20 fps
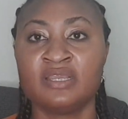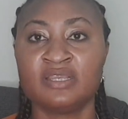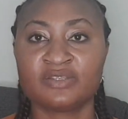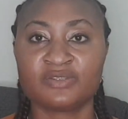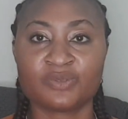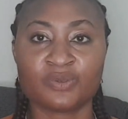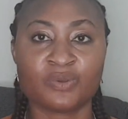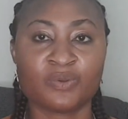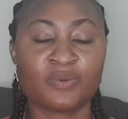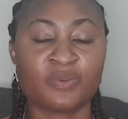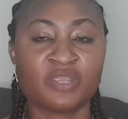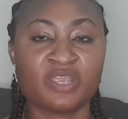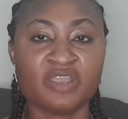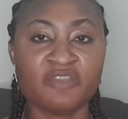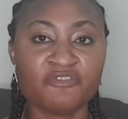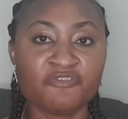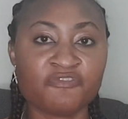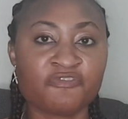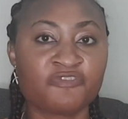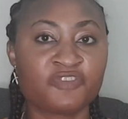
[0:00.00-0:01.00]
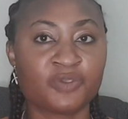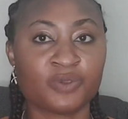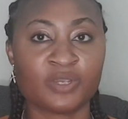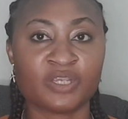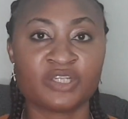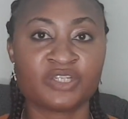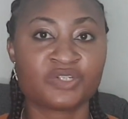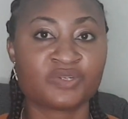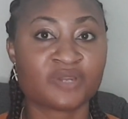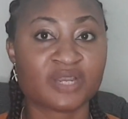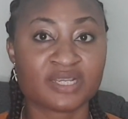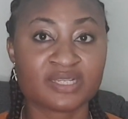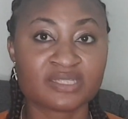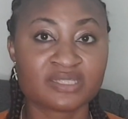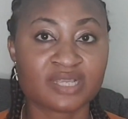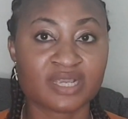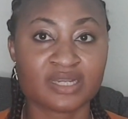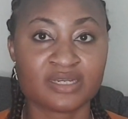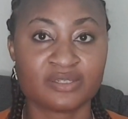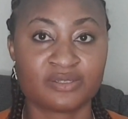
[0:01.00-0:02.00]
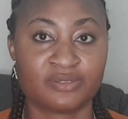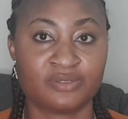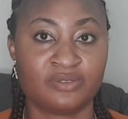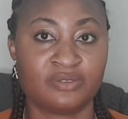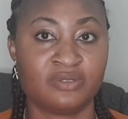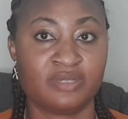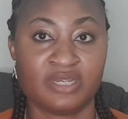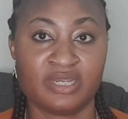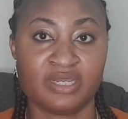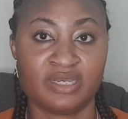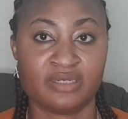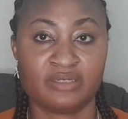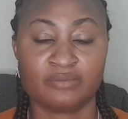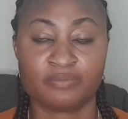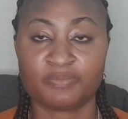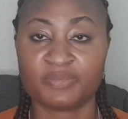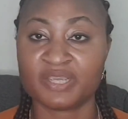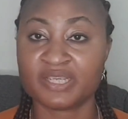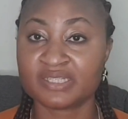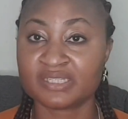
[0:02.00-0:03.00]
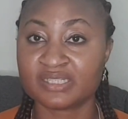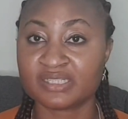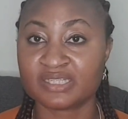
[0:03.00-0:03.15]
So if you're interested in Pearson